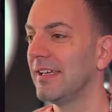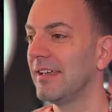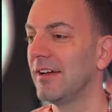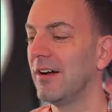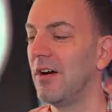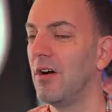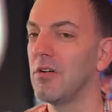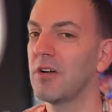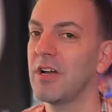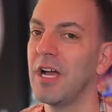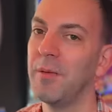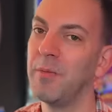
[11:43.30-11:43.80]

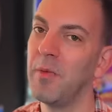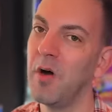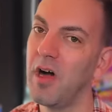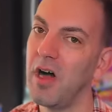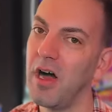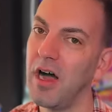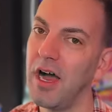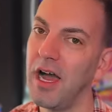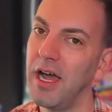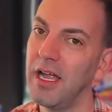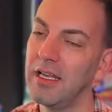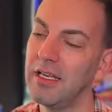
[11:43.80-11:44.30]
Oh, come
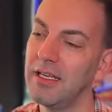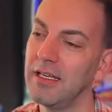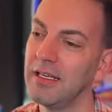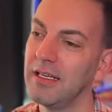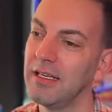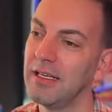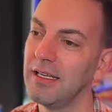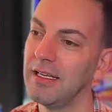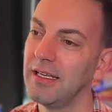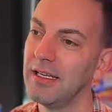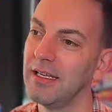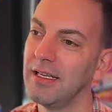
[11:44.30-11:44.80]
on.
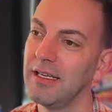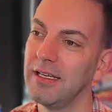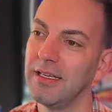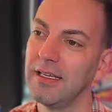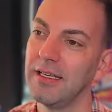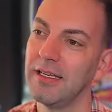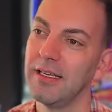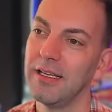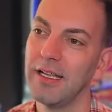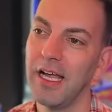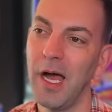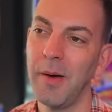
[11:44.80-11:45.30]

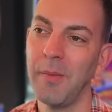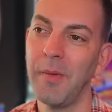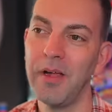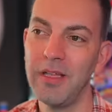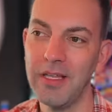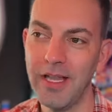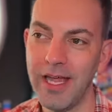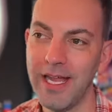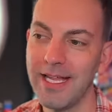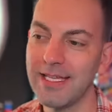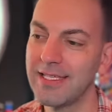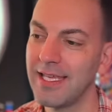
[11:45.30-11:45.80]
I'm
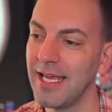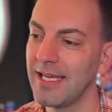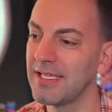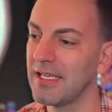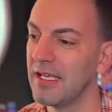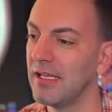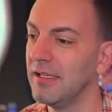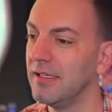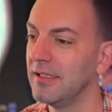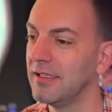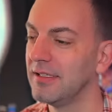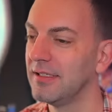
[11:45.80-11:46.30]
gonna let it
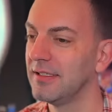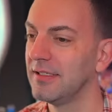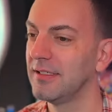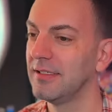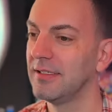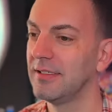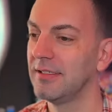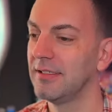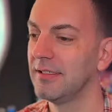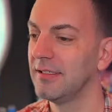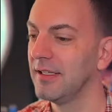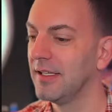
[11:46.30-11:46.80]
sizzle.
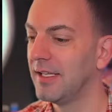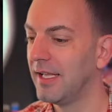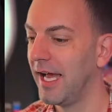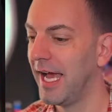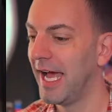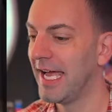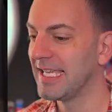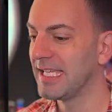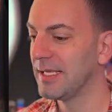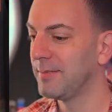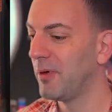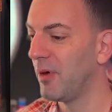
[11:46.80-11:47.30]

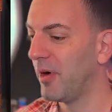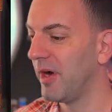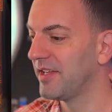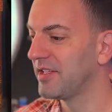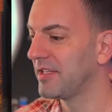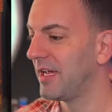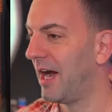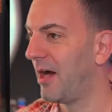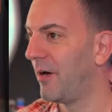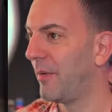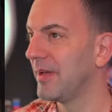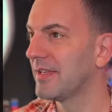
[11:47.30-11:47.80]
As the
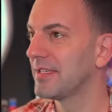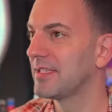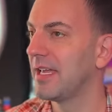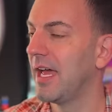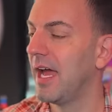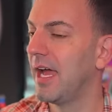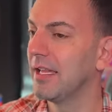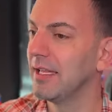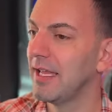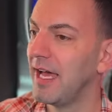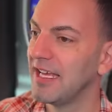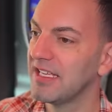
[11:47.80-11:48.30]
boys always
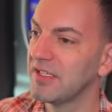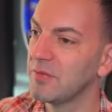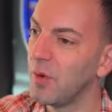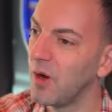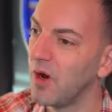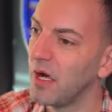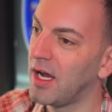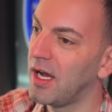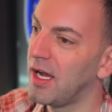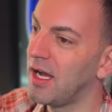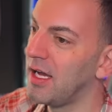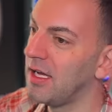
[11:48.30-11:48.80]
say, last
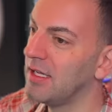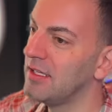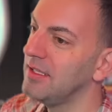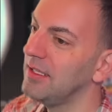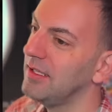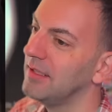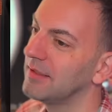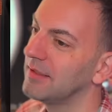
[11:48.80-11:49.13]
one.